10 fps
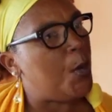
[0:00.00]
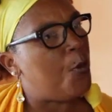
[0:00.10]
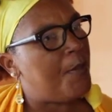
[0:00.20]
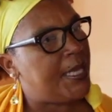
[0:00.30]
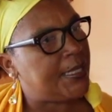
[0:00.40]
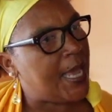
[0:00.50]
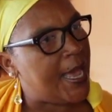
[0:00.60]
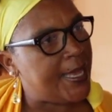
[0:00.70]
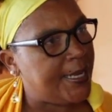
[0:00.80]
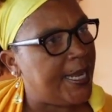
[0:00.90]
When women
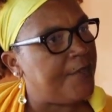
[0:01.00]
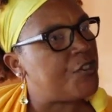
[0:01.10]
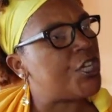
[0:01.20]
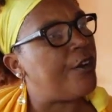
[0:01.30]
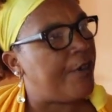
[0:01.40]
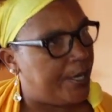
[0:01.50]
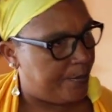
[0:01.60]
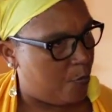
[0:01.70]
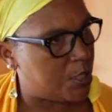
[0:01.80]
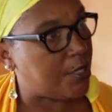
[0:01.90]
die, they leave
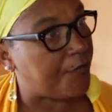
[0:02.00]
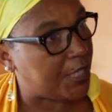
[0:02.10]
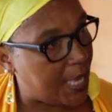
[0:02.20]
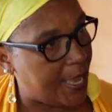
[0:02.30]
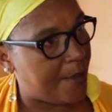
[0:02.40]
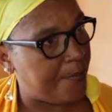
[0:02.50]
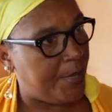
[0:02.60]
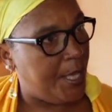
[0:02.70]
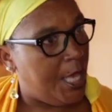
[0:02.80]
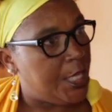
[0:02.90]
children most of the time.
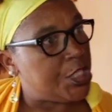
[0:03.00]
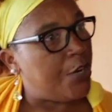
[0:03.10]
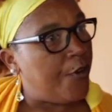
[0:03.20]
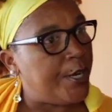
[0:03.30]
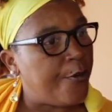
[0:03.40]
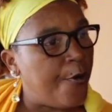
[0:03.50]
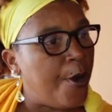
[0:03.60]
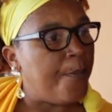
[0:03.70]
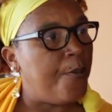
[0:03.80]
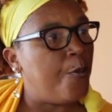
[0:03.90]
Children
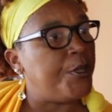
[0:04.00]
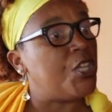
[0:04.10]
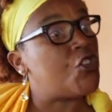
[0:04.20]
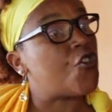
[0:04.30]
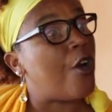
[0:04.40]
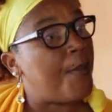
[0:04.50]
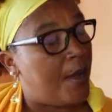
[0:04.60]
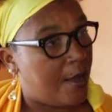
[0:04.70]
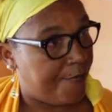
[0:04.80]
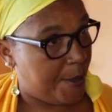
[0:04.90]
grow up with the
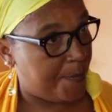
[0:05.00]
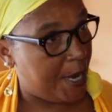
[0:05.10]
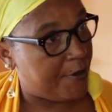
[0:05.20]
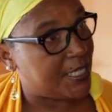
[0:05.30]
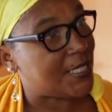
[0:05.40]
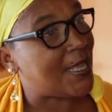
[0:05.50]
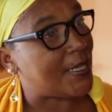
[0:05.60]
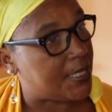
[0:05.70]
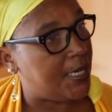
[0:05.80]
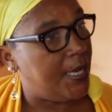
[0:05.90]
trauma of their parents'
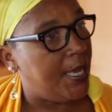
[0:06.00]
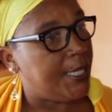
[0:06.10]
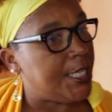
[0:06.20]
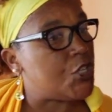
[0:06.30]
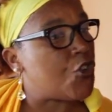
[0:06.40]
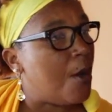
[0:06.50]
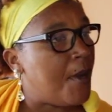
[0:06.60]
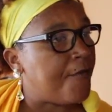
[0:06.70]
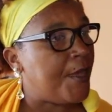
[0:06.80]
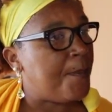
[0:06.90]
death. The
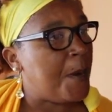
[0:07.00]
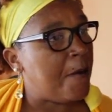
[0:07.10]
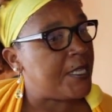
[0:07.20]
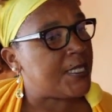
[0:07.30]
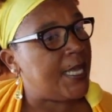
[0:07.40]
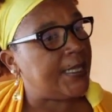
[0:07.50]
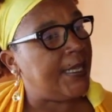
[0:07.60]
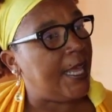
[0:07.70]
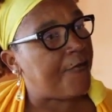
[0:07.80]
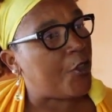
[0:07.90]
trauma of their parents' death,
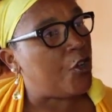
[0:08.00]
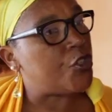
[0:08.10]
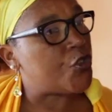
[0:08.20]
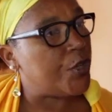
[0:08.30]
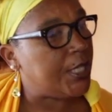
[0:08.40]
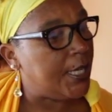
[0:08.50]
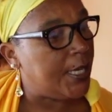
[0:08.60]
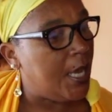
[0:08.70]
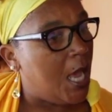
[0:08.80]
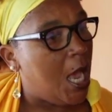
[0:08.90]
left
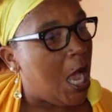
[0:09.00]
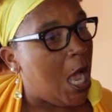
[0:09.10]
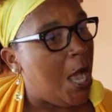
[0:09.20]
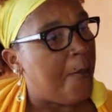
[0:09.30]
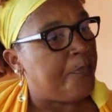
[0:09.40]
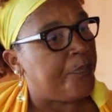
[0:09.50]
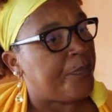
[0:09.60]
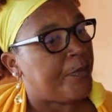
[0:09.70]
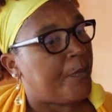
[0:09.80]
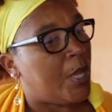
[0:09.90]
untreated,
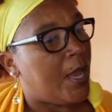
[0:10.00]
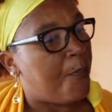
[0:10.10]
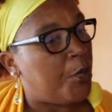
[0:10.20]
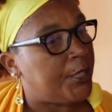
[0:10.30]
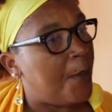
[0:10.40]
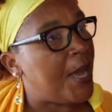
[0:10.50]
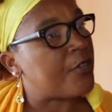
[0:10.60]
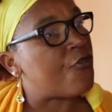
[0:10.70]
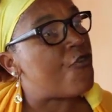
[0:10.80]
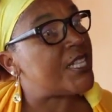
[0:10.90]
put them
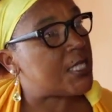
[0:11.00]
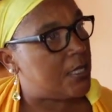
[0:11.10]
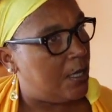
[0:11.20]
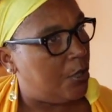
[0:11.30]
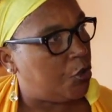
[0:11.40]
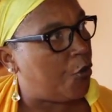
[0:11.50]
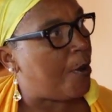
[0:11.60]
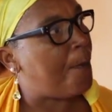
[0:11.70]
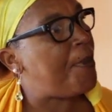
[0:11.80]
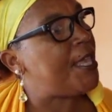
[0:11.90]
at risk to
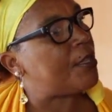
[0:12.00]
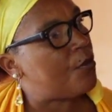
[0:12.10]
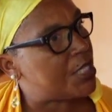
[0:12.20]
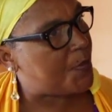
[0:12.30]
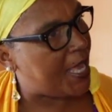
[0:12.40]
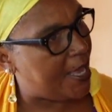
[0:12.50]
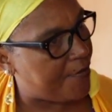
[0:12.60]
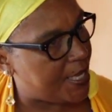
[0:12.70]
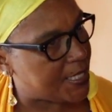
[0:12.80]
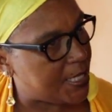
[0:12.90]
repeat those
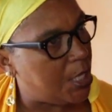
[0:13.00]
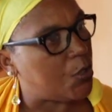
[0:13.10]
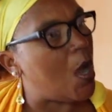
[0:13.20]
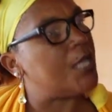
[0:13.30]
behaviors, to